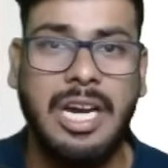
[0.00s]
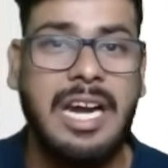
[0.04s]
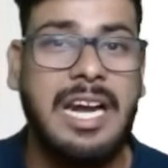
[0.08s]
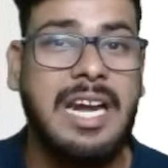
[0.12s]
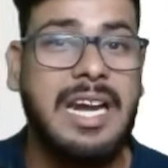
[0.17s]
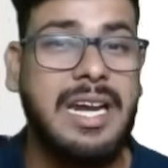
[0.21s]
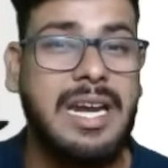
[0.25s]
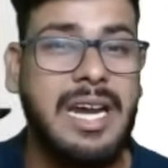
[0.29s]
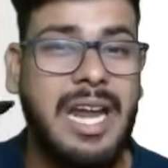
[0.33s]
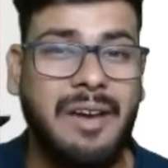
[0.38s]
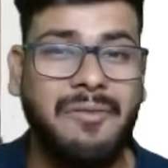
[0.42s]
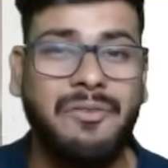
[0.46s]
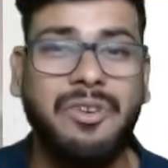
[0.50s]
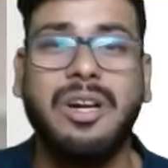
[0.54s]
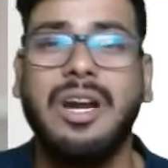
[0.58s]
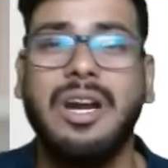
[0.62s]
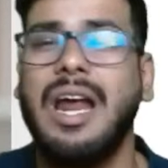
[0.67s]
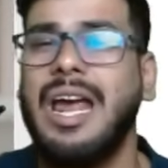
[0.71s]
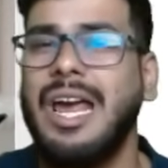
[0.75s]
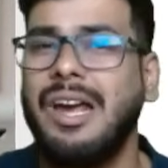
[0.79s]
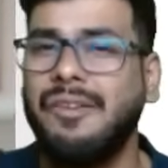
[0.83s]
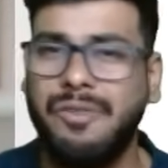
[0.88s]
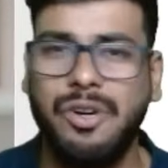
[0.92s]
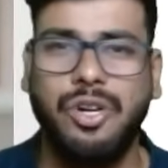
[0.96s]
Never
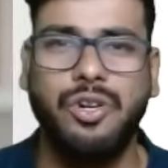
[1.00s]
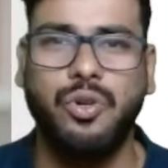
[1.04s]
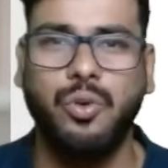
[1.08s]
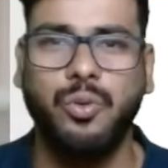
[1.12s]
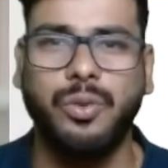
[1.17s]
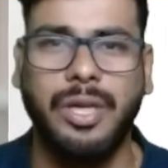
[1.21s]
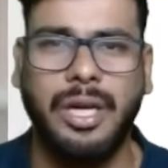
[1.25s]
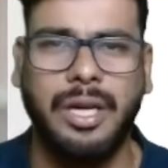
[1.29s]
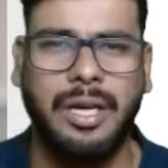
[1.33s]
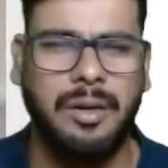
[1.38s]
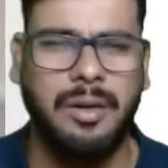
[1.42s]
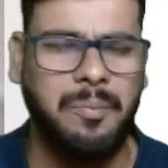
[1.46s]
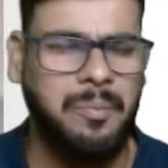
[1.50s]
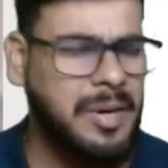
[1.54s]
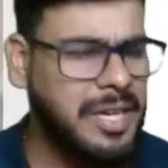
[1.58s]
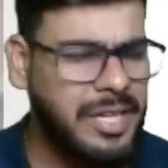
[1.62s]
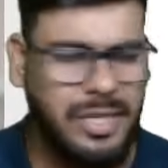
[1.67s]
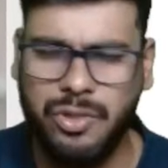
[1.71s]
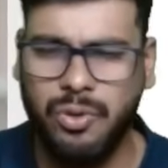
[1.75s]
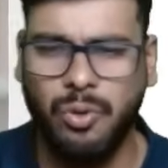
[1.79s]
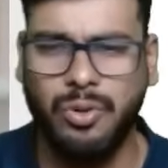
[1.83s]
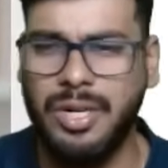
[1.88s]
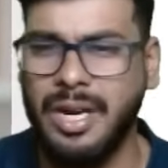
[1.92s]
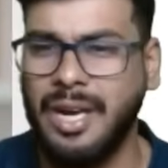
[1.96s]
ever do that. Please
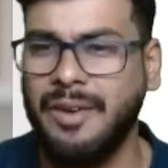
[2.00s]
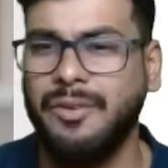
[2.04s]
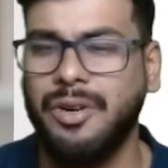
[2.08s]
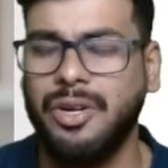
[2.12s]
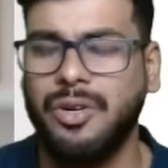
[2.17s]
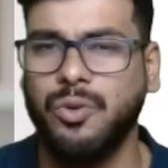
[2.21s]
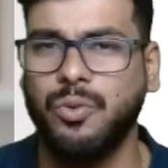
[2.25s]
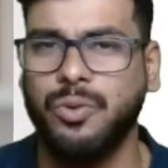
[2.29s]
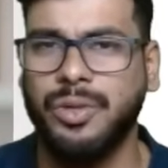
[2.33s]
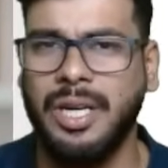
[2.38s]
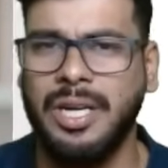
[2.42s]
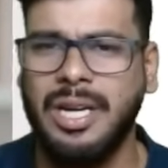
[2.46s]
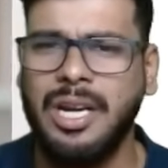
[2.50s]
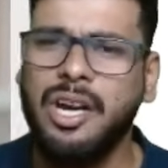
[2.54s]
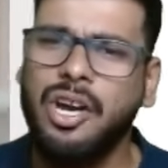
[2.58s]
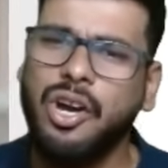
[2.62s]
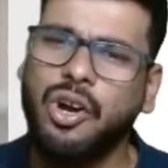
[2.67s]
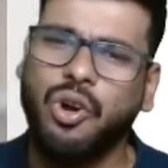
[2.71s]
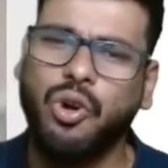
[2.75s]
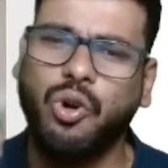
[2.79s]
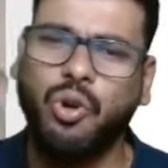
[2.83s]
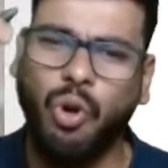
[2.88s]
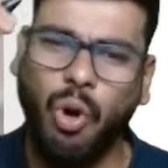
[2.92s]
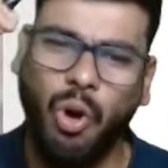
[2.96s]
don't ever do that.
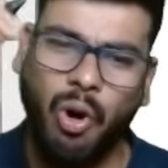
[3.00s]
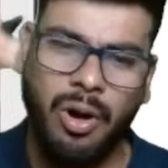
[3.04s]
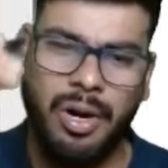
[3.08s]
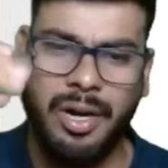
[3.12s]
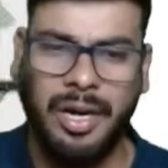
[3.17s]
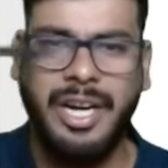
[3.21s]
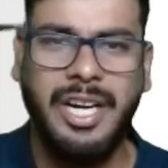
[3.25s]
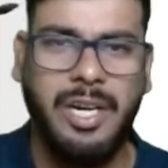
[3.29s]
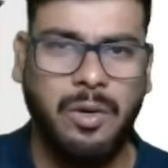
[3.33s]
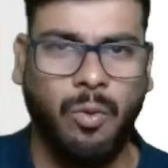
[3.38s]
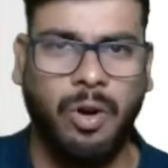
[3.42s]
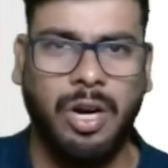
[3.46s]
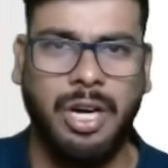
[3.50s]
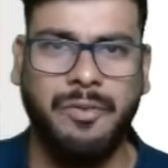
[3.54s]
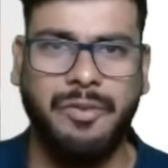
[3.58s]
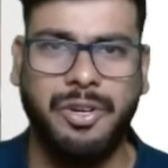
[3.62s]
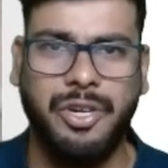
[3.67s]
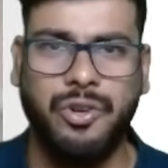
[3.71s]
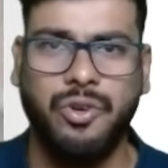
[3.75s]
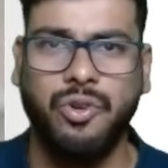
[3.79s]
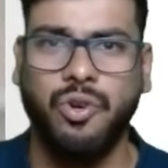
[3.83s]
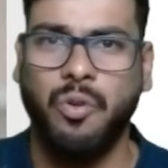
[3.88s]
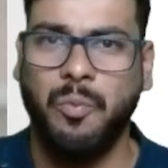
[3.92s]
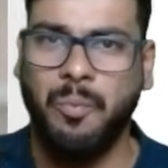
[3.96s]
Go write whatever you
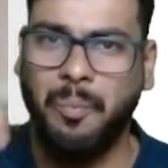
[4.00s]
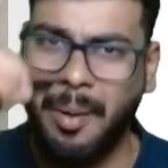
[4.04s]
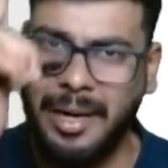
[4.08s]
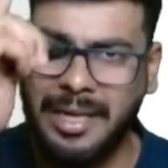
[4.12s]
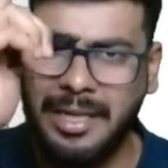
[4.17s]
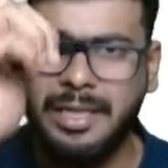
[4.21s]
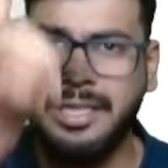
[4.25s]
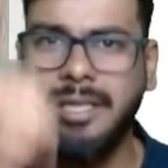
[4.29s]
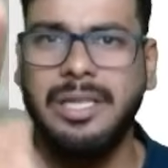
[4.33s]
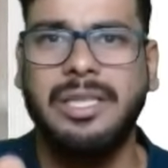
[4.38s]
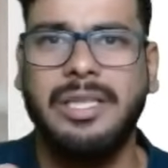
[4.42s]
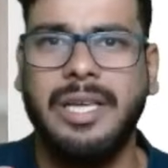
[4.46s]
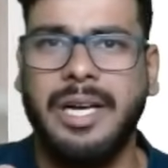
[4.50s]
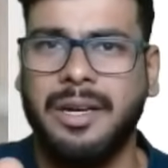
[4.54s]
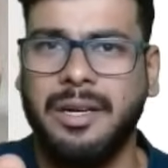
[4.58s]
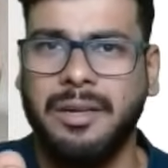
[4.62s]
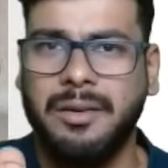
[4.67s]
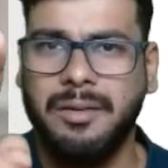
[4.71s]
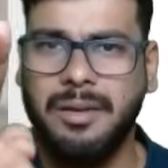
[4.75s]
know. But till then,